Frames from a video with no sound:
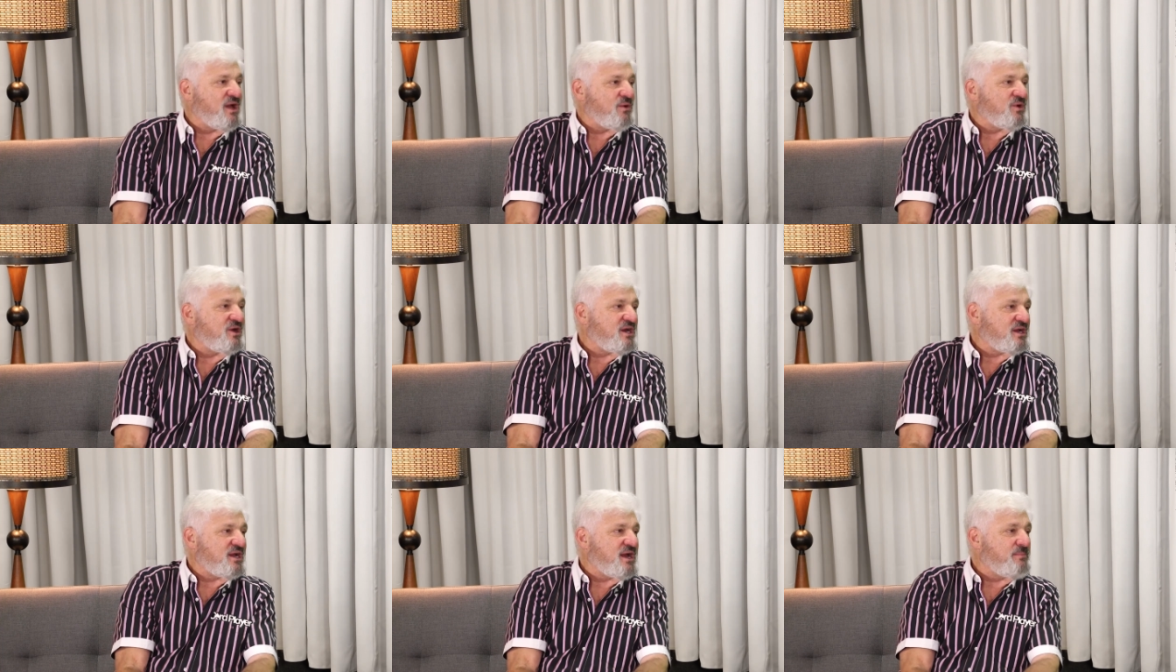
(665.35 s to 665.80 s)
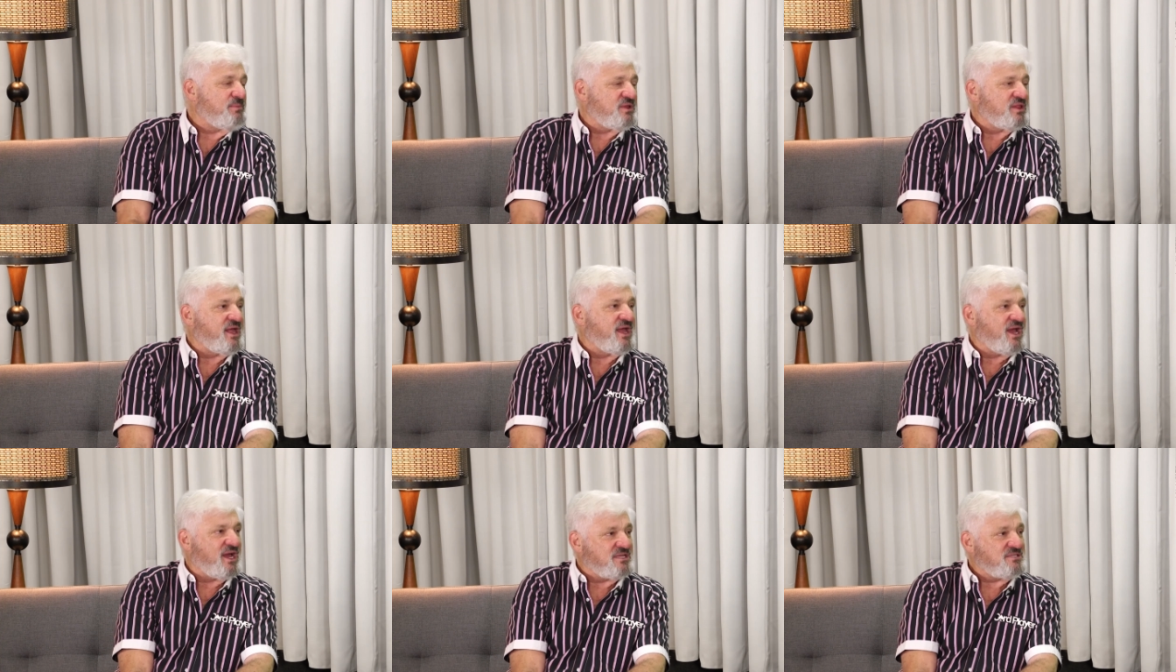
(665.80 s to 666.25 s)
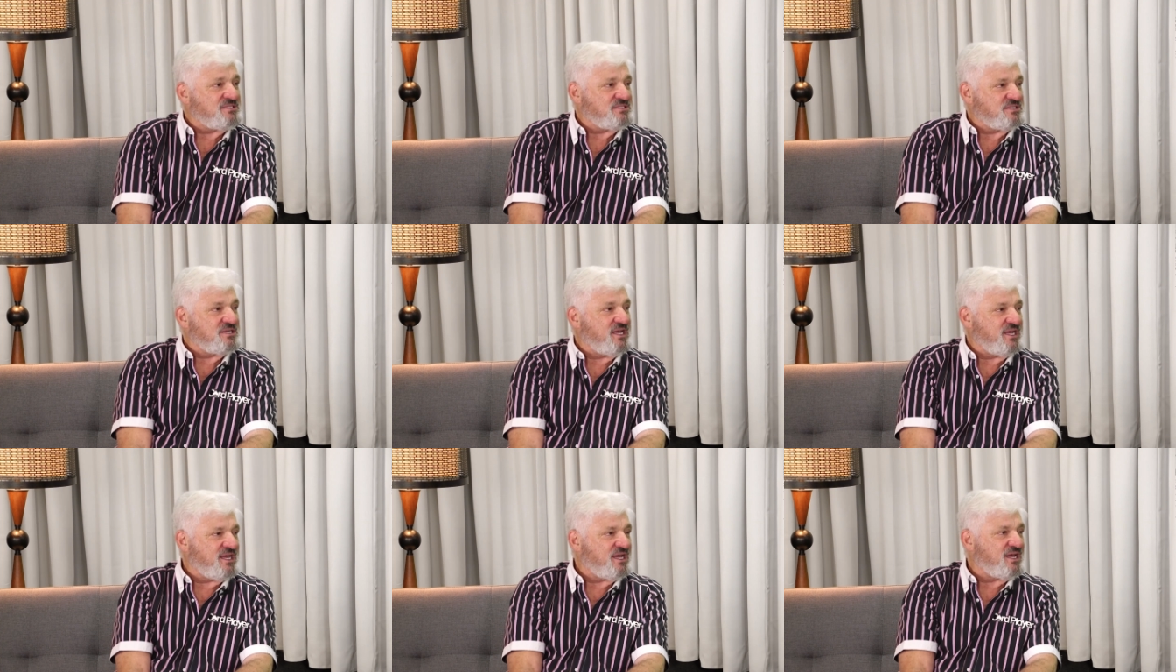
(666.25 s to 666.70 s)
I won a couple hands,
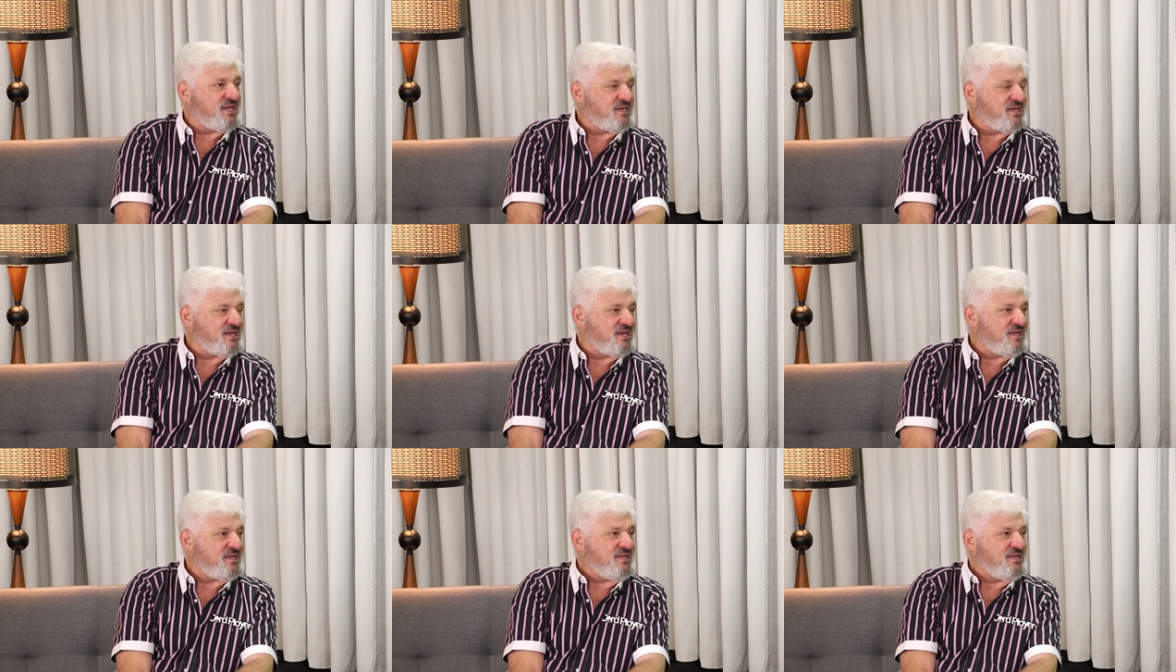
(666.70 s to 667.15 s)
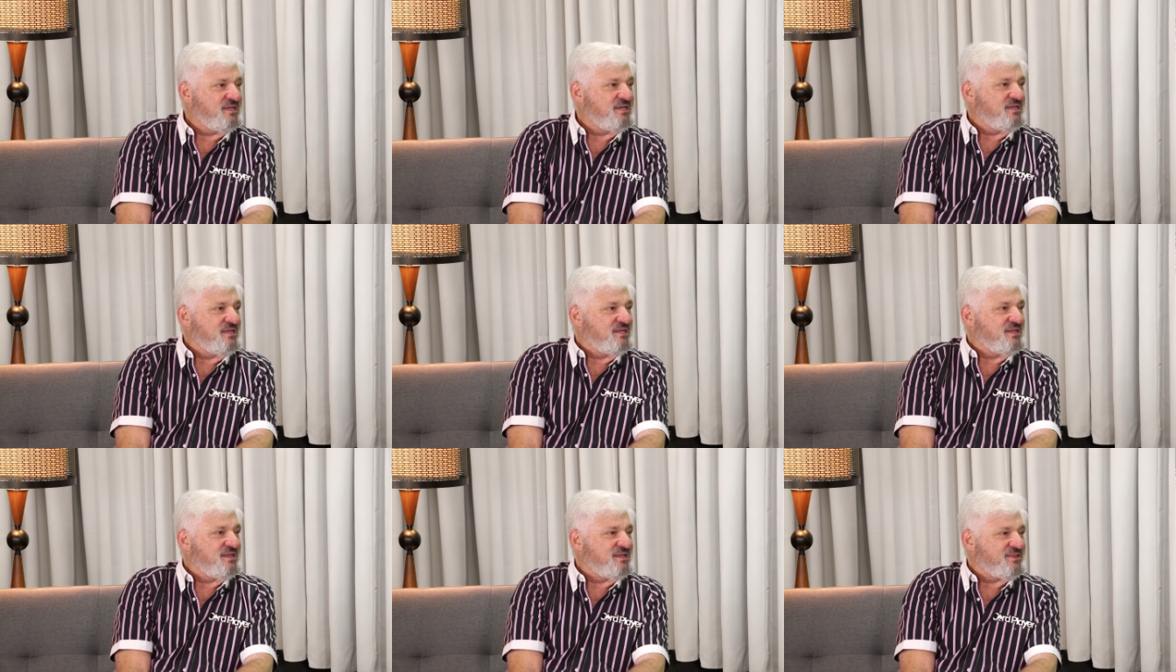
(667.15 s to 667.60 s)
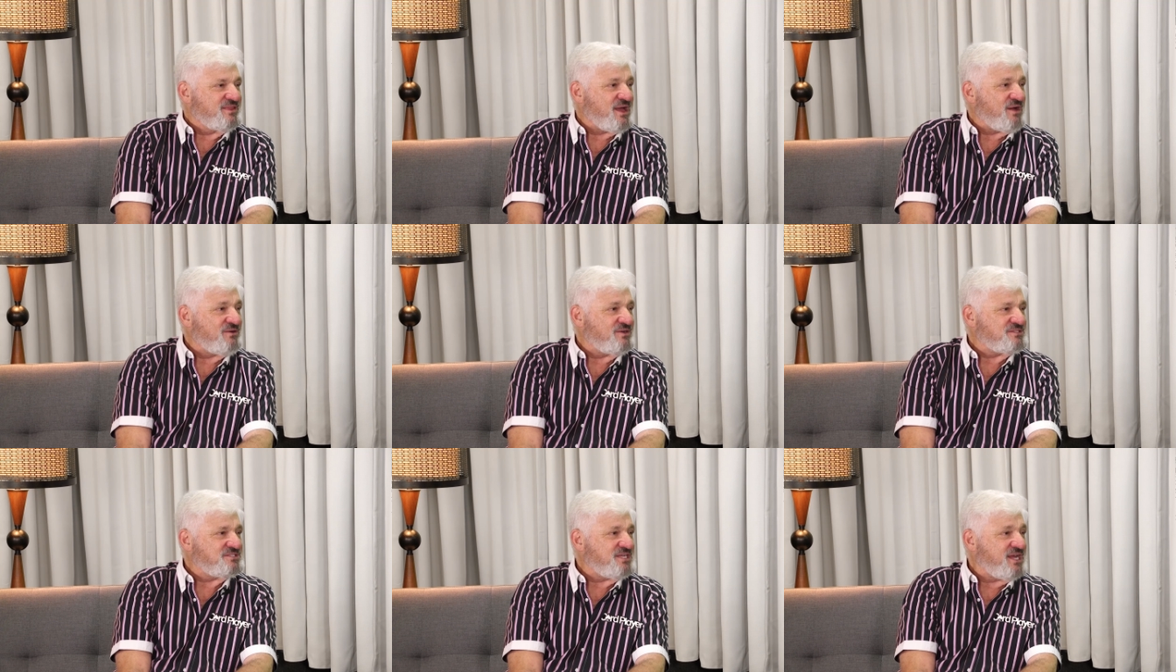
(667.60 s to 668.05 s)
and that
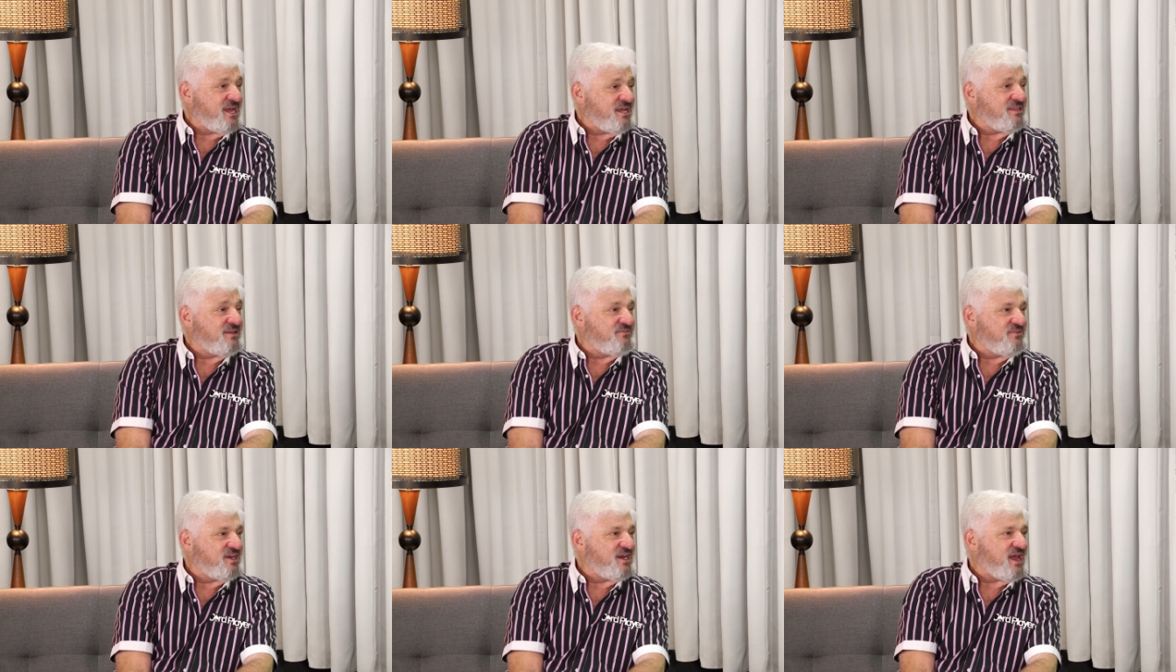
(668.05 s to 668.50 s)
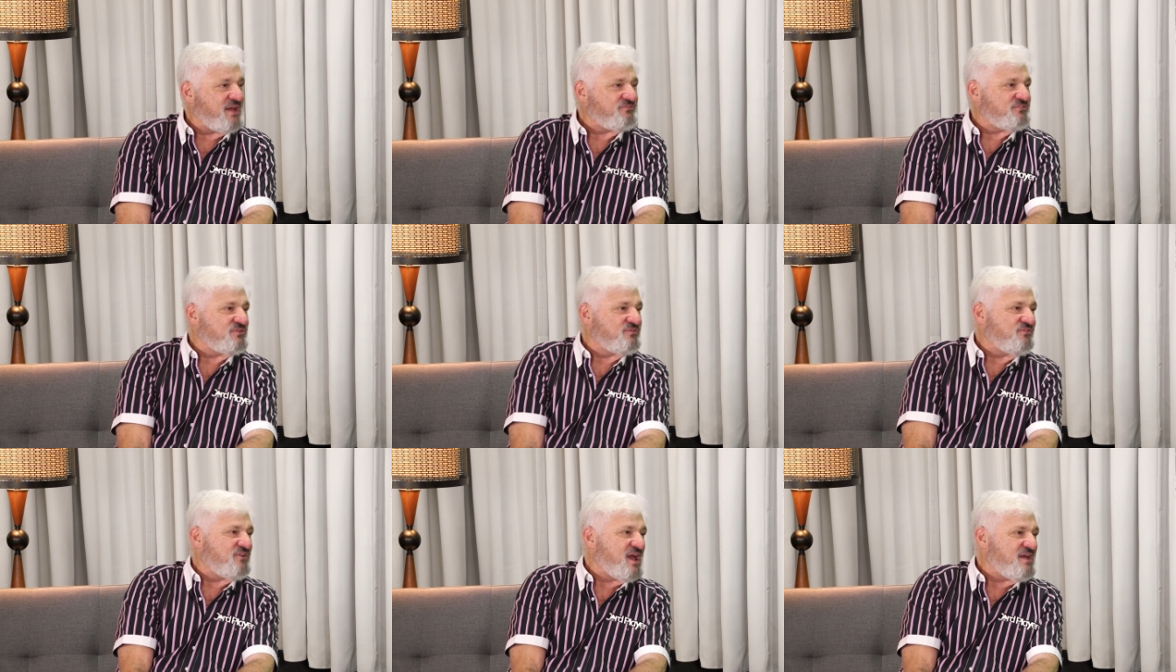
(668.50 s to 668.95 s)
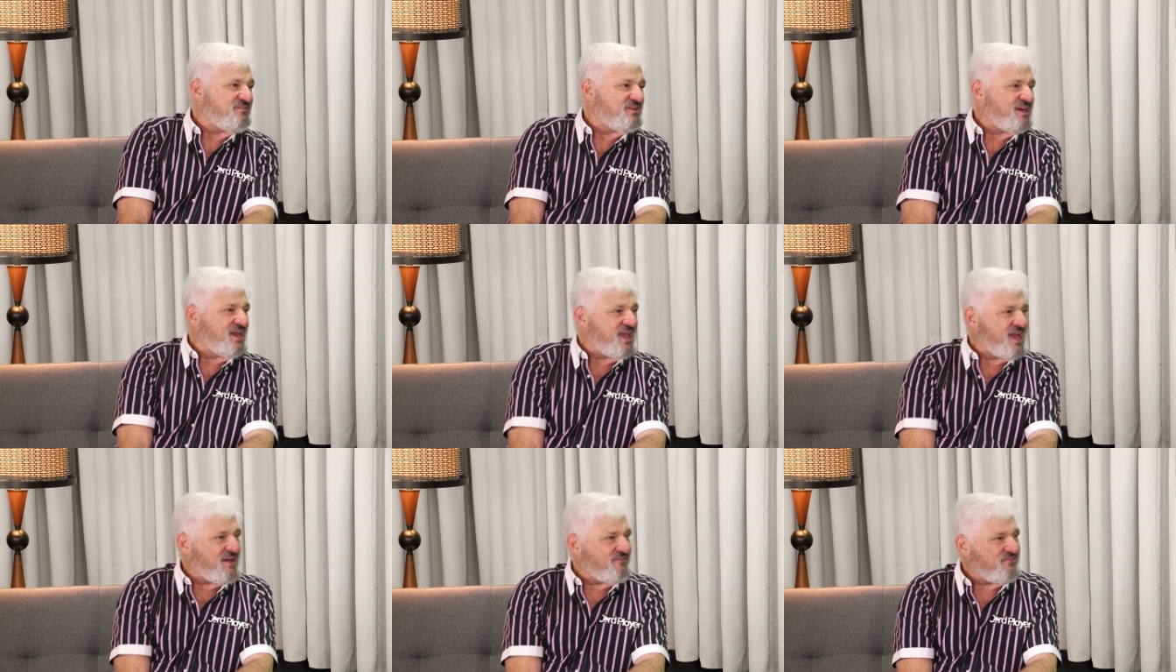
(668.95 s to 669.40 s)
was the end of it after
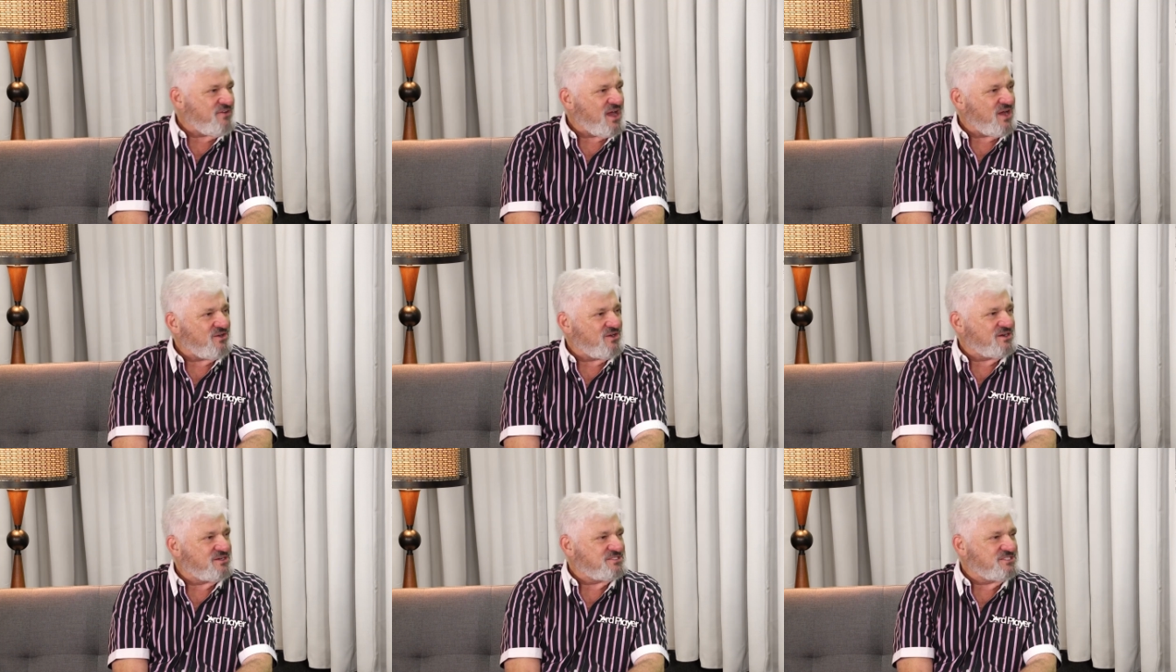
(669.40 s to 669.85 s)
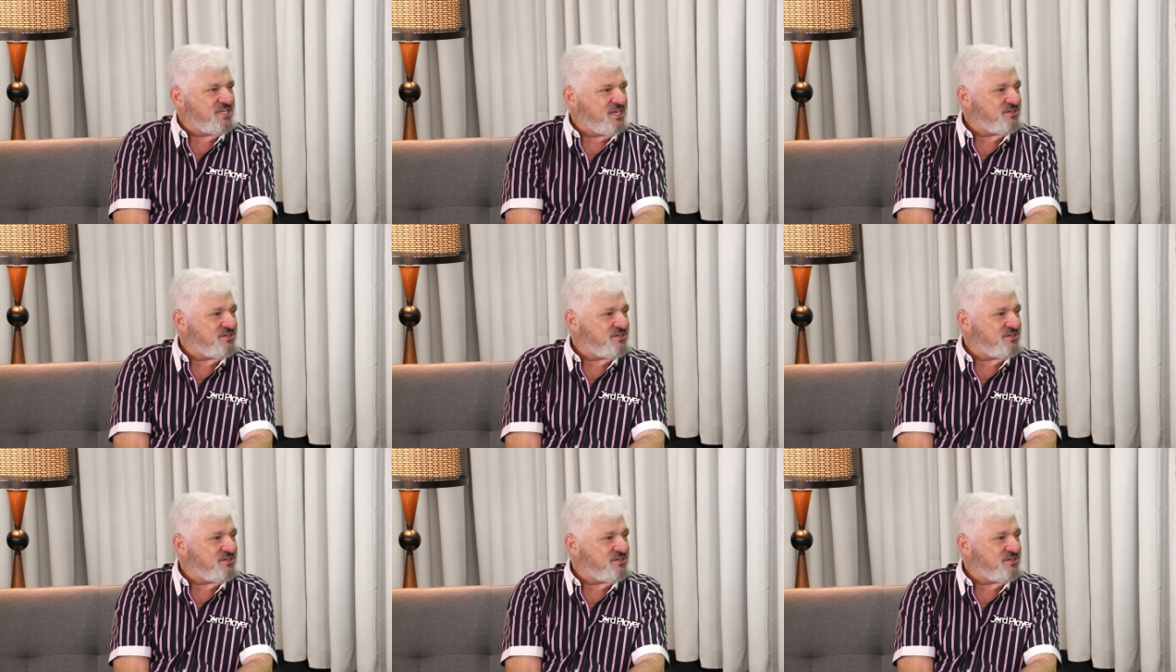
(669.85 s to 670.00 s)
5.5 hours.